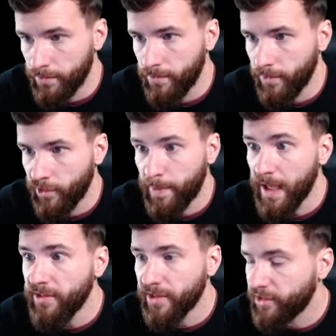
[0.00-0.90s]

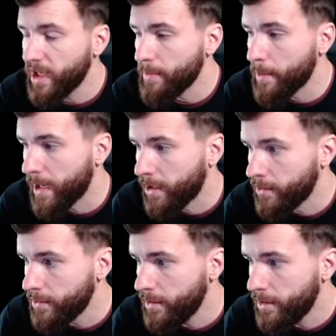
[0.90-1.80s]
spends the same
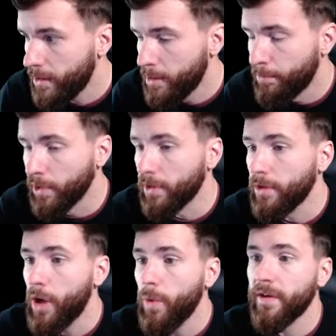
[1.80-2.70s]
amount but
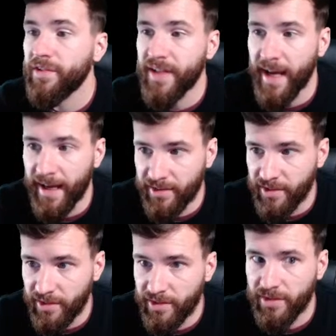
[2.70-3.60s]
lowers
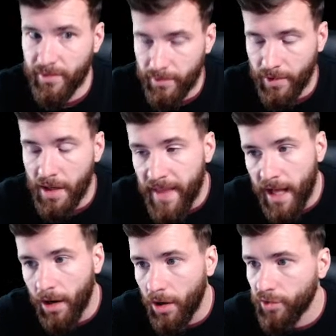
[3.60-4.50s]
taxes, right?
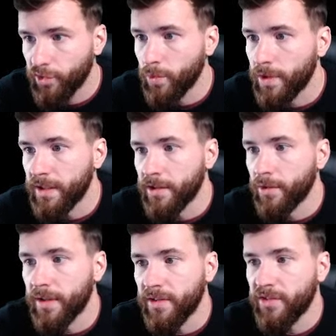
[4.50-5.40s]
That also would
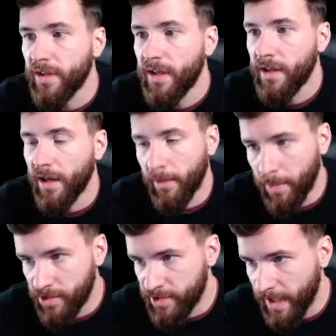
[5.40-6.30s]
increase a
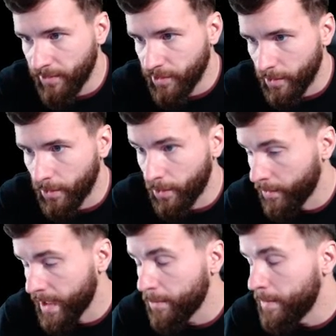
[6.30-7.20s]
budget deficit, or
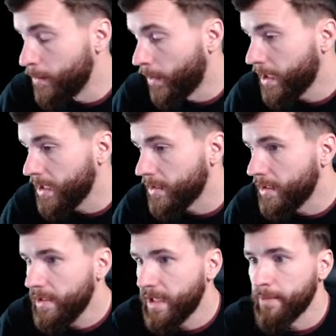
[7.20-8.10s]
they would be running
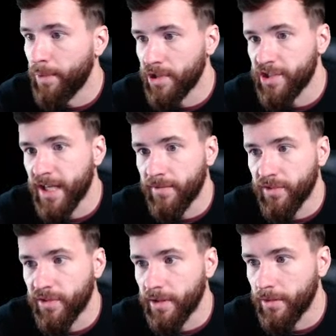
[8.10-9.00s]
a budget
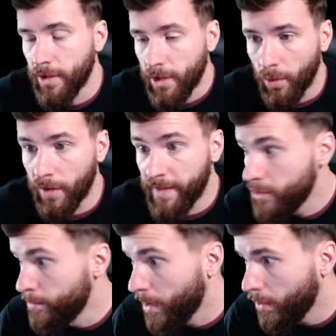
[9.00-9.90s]
deficit. Or if they
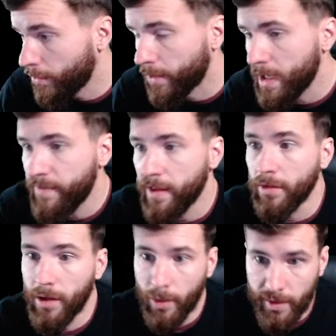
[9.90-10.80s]
do both, right? If they
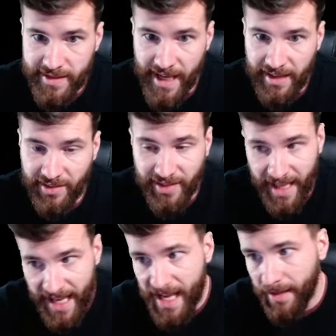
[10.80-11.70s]
lower taxes
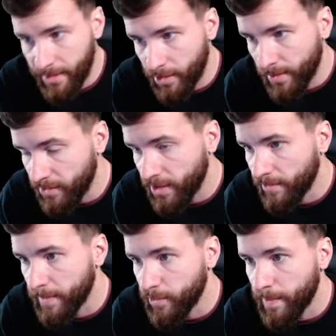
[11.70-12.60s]
and increase
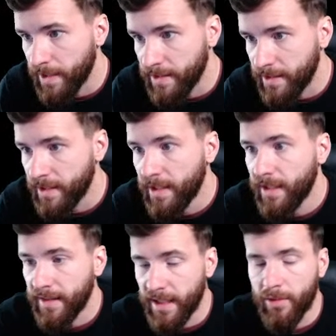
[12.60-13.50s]
government spending,
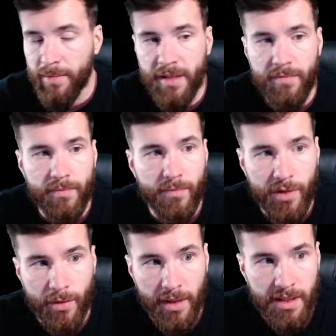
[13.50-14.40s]
they need to be even
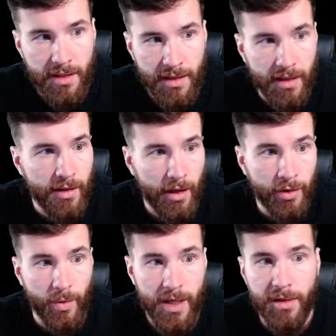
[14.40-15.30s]
running a
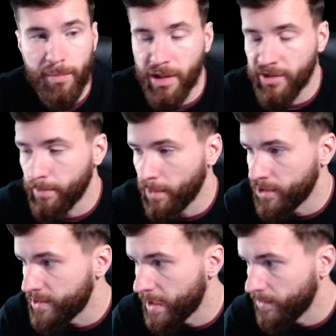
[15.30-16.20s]
greater
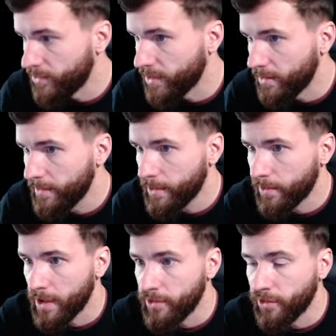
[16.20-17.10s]
budget deficit,
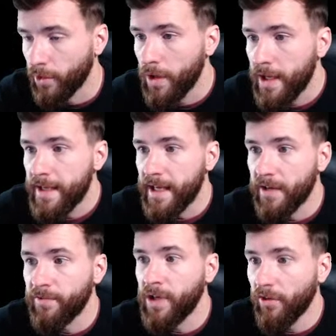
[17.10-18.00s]
right? So
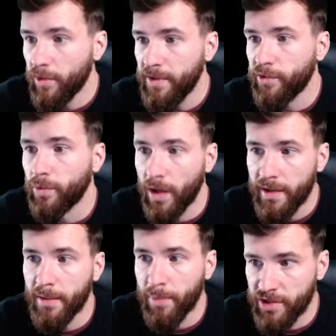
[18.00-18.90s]
if governments
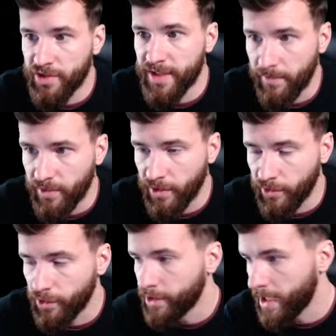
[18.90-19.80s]
run a budget deficit,
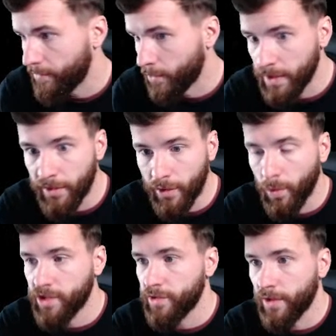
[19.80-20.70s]
so you're going to have to read the
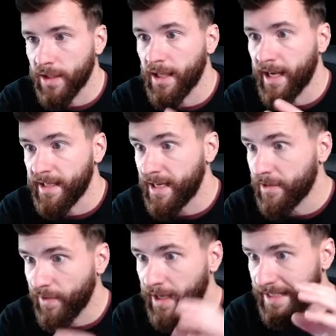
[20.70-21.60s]
question, right, and
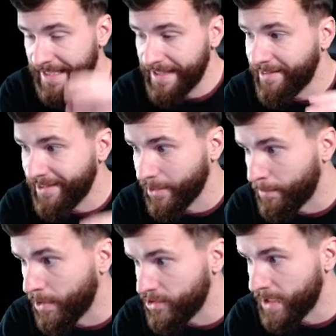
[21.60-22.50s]
identify, is this a
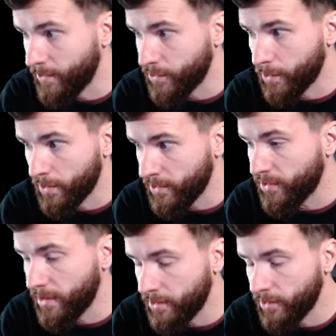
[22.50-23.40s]
budget deficit or is
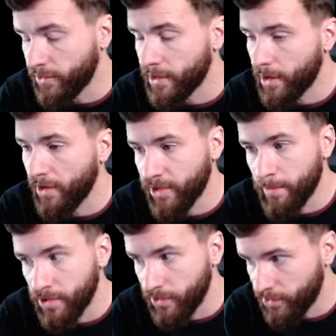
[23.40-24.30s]
this going to cause a
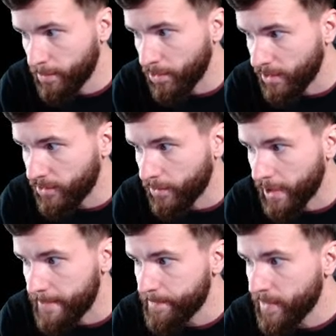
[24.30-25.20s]
budget surplus,
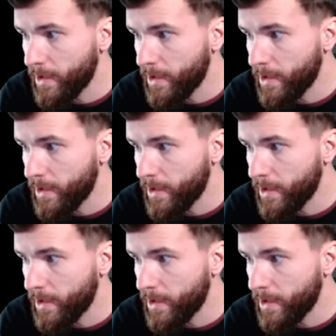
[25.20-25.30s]
right?